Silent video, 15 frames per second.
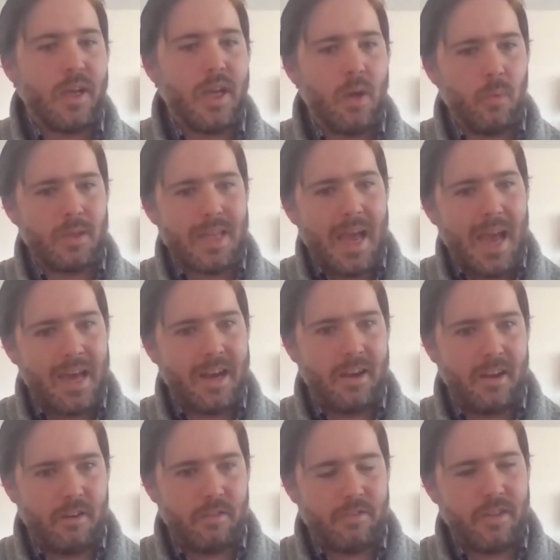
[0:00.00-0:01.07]
it was
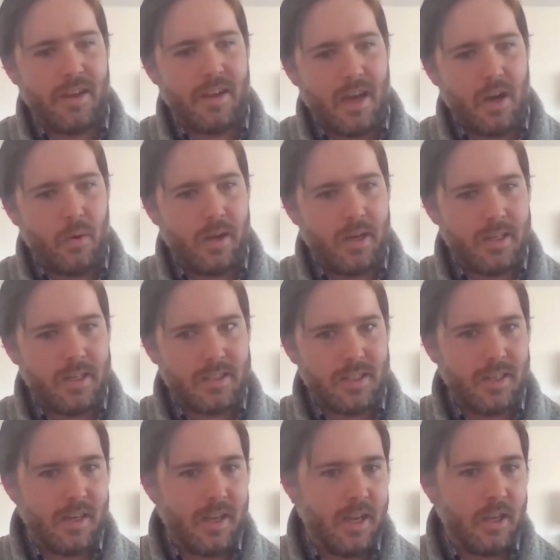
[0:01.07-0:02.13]
additive that now it is
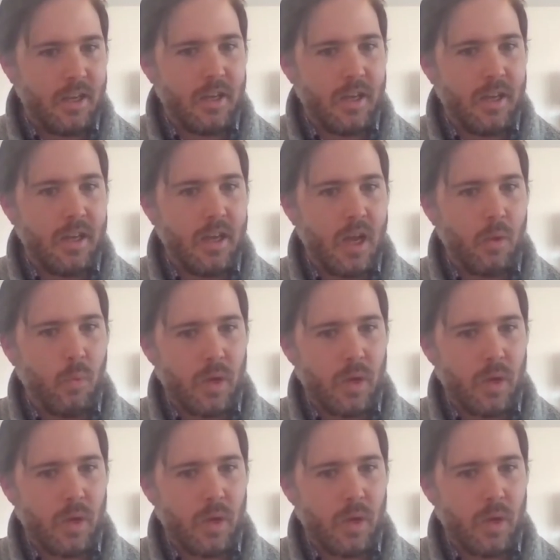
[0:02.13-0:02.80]
in a